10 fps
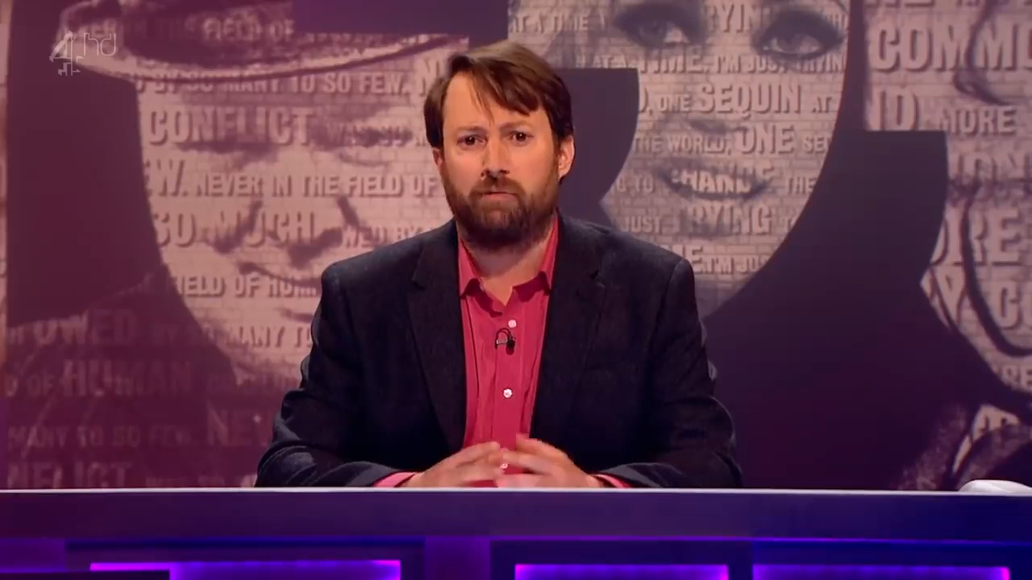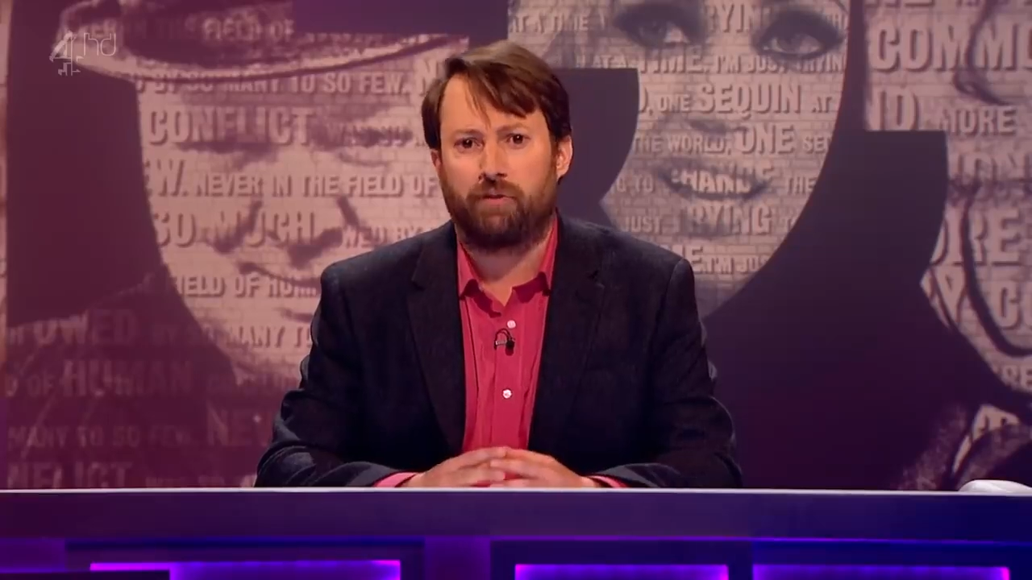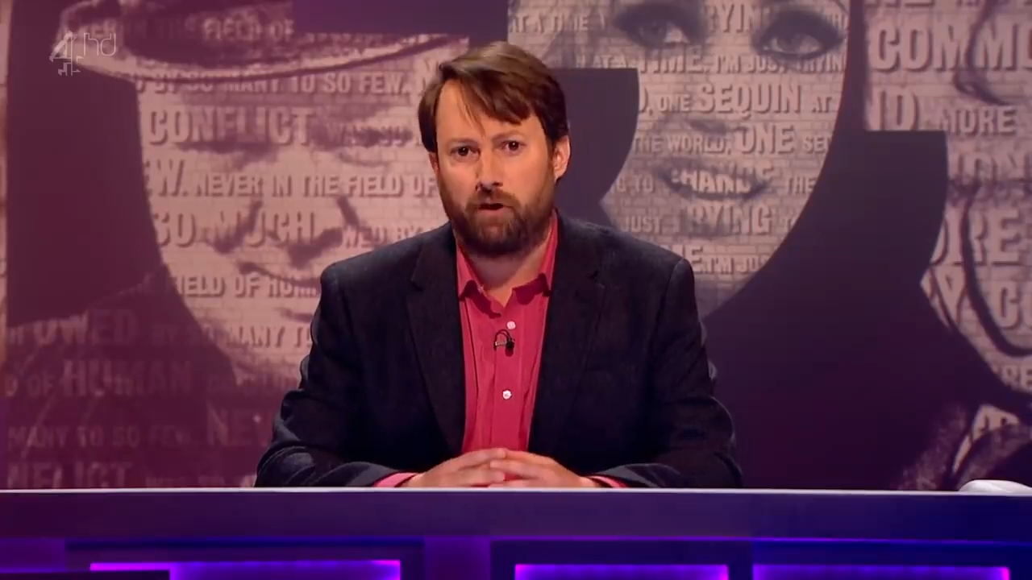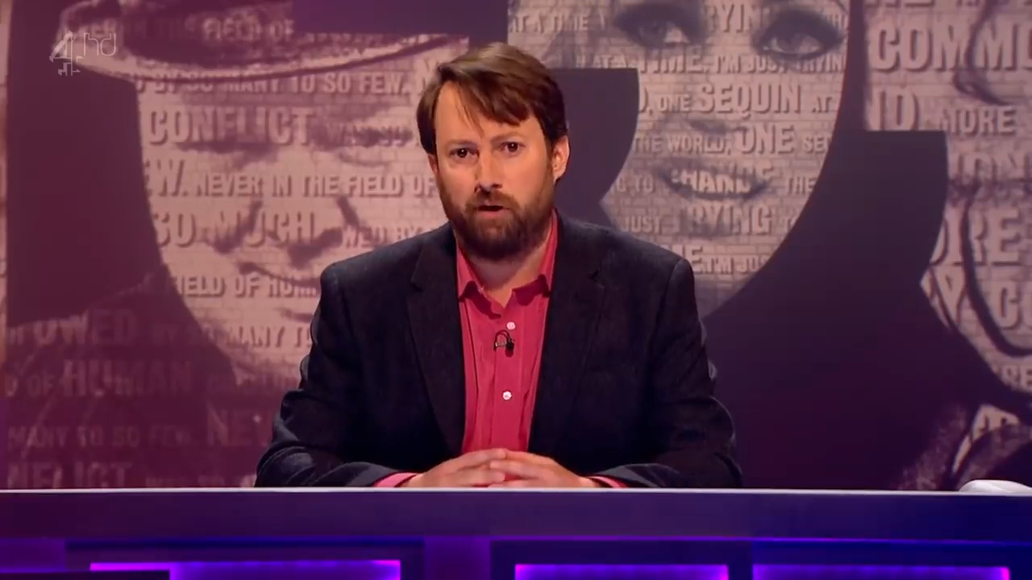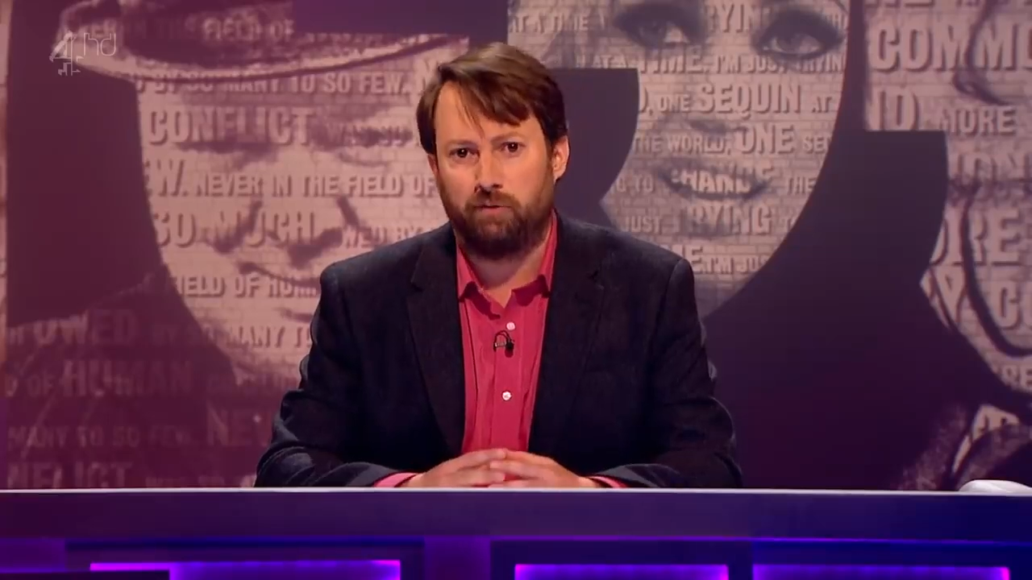
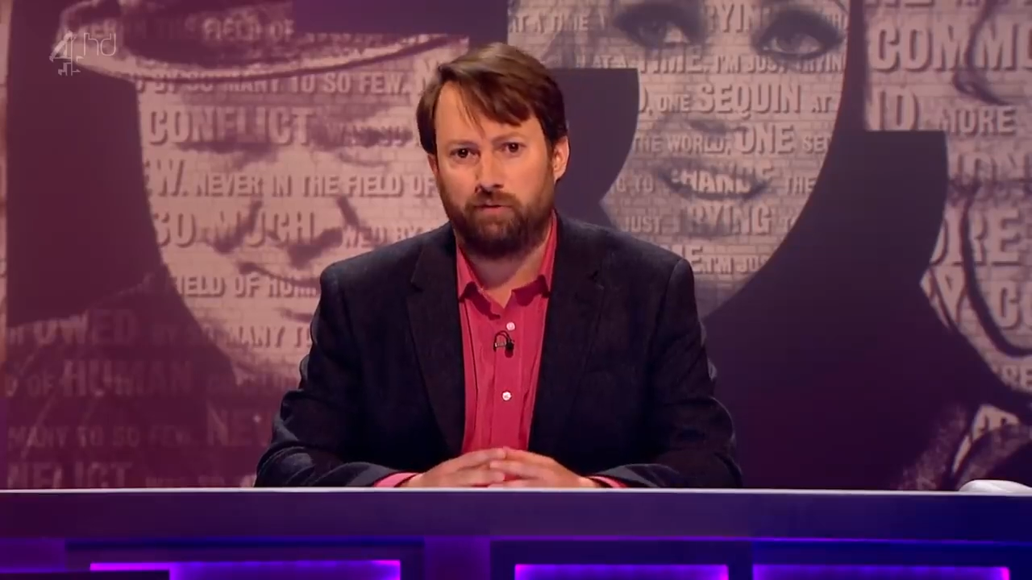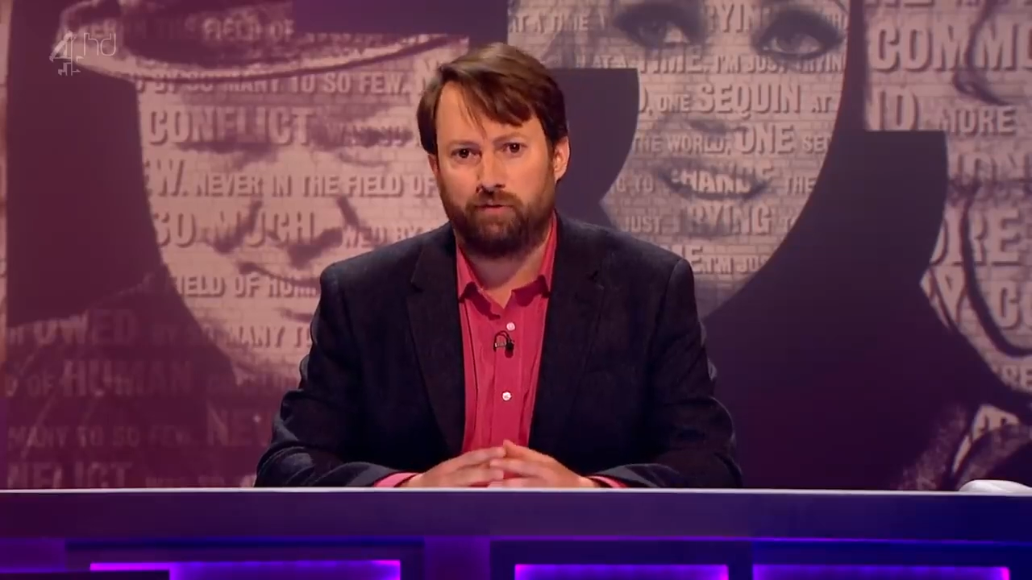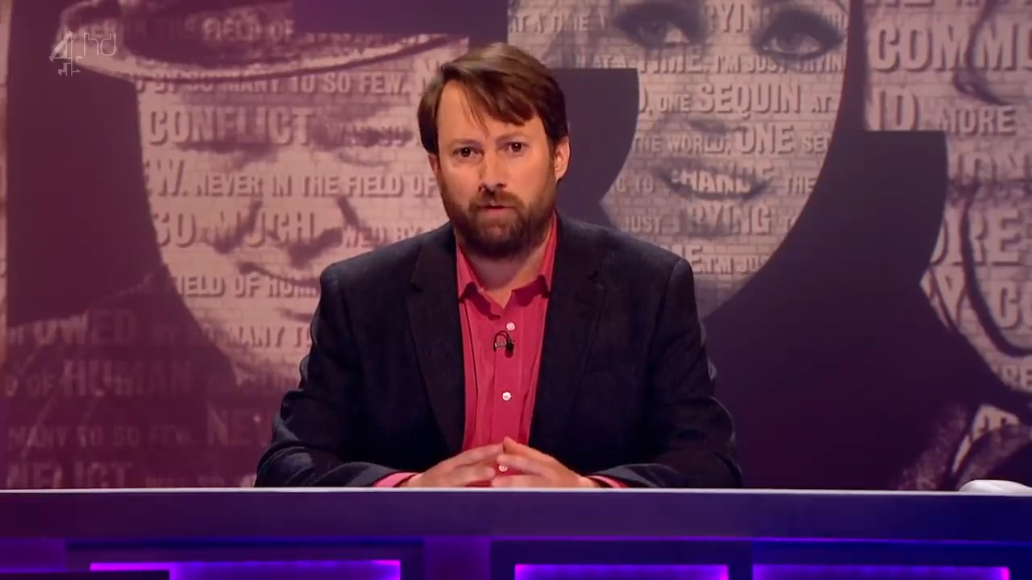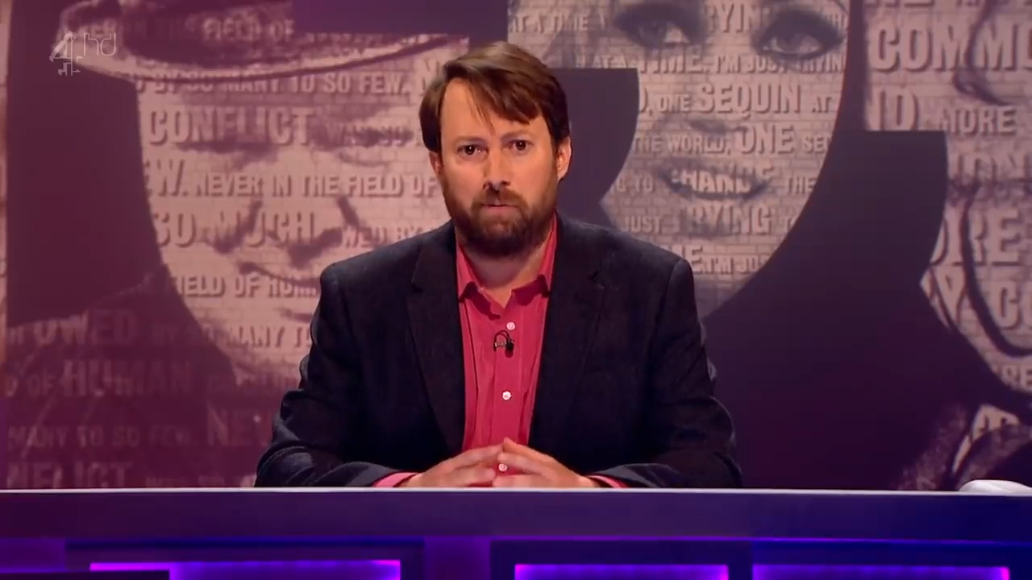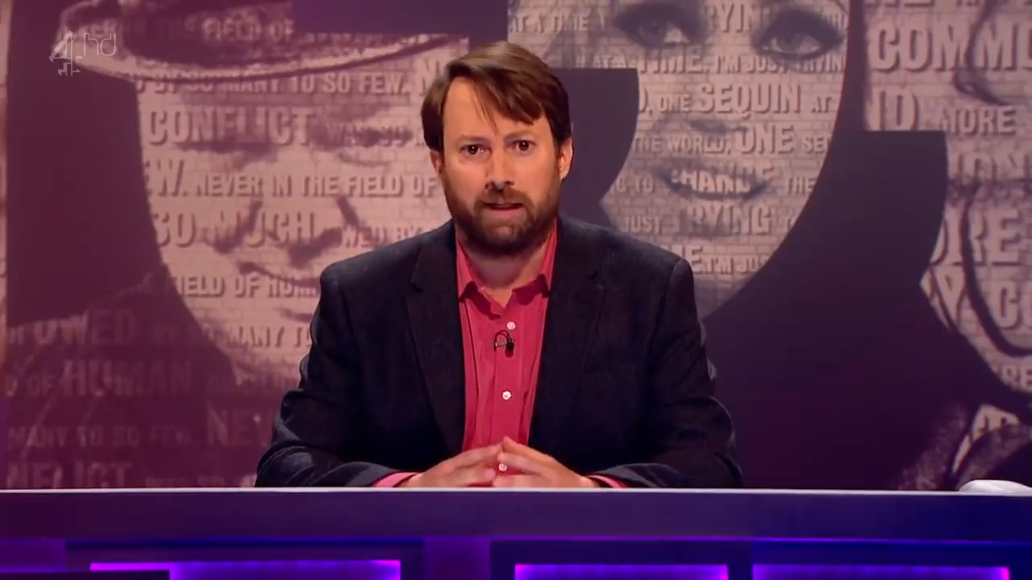Thrones
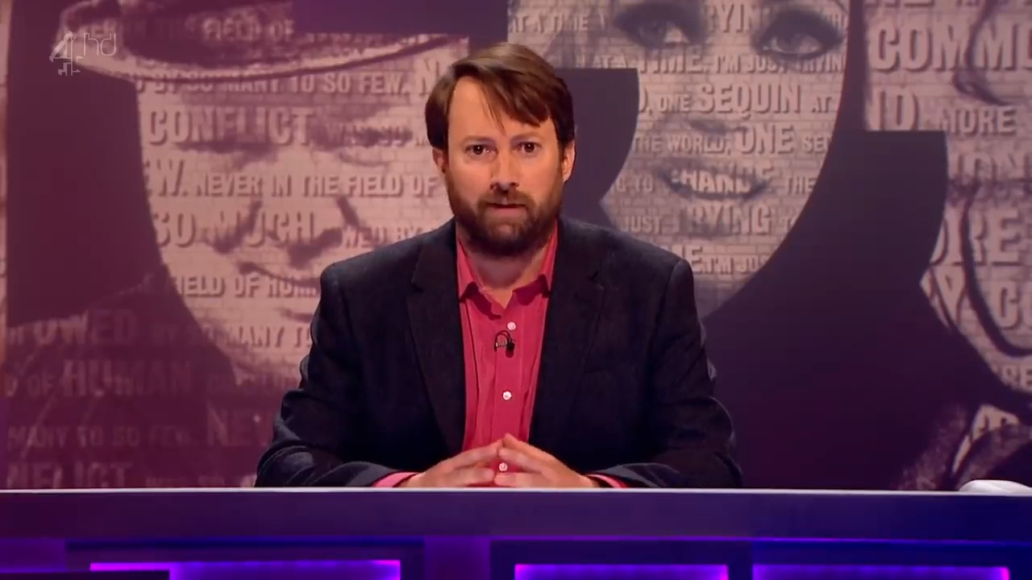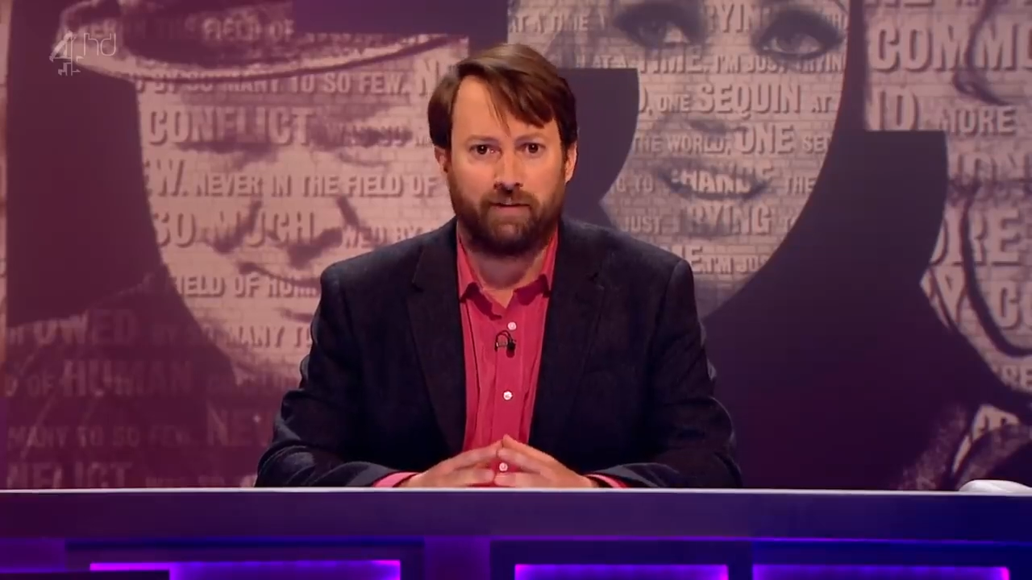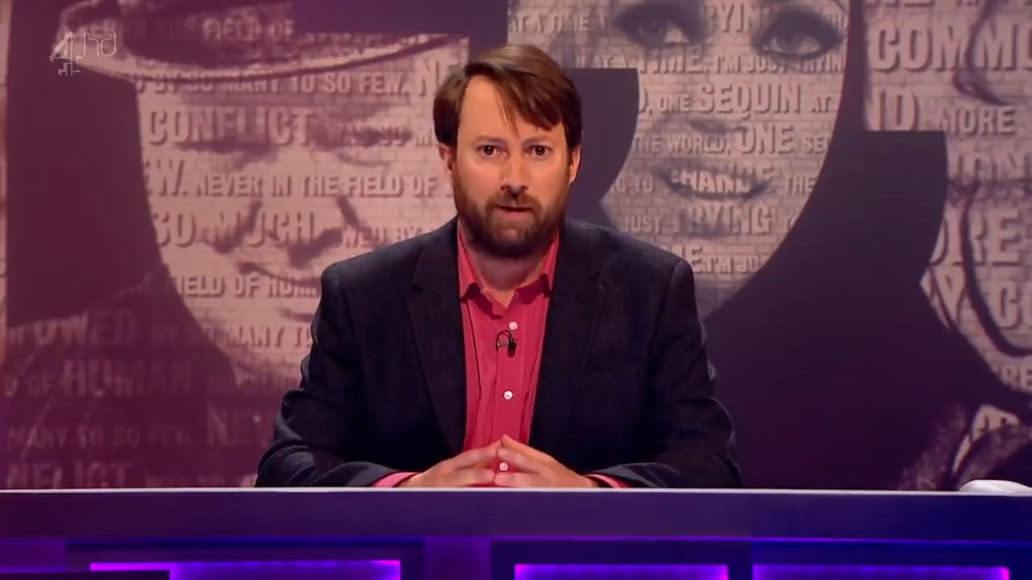from the middle of an